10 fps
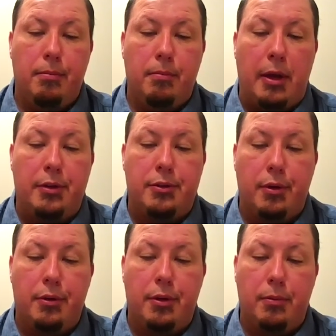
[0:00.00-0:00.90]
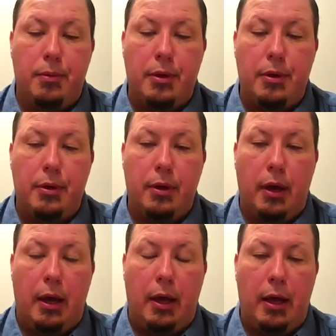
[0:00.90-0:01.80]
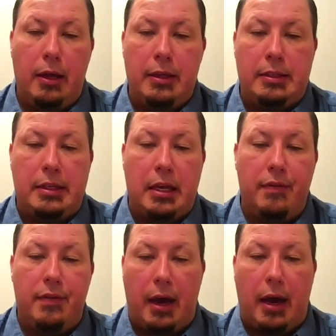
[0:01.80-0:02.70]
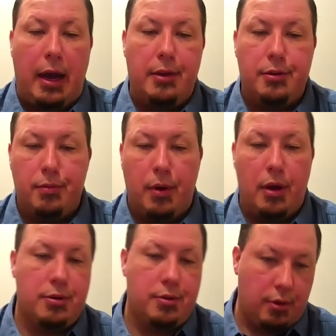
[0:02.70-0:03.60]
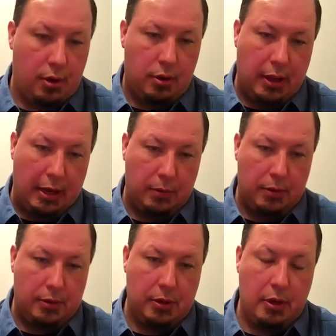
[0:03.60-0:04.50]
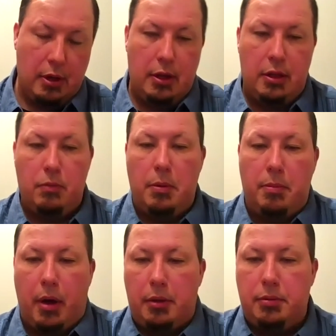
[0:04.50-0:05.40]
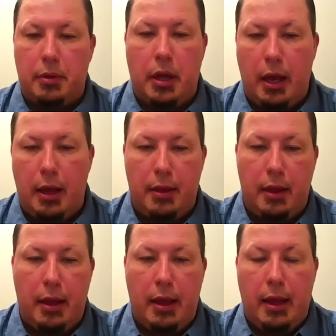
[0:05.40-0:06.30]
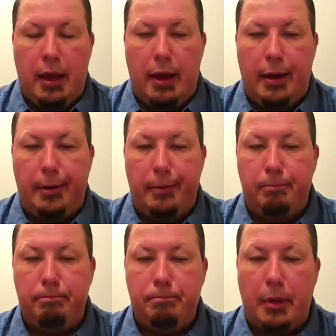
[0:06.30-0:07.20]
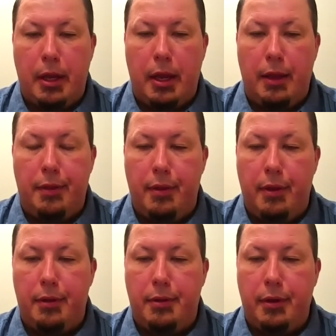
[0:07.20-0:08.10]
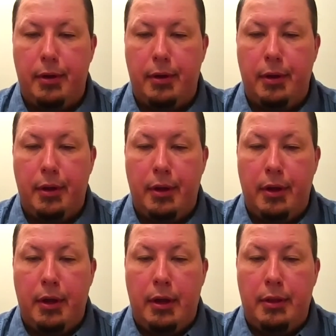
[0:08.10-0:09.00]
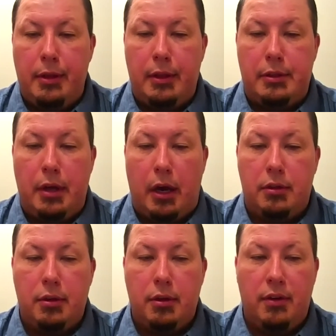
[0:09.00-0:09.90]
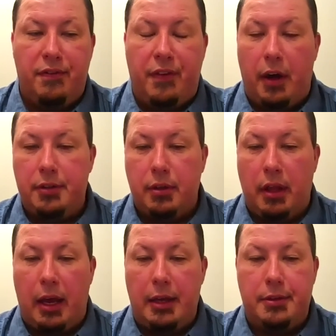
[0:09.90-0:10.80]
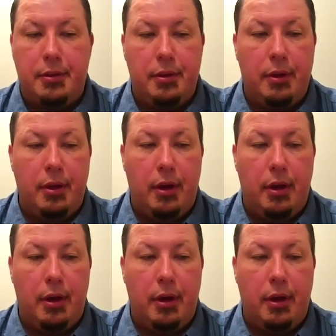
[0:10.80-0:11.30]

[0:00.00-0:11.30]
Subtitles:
make sure that we save the highest registrar language that we possibly can, and that it's not fossilized.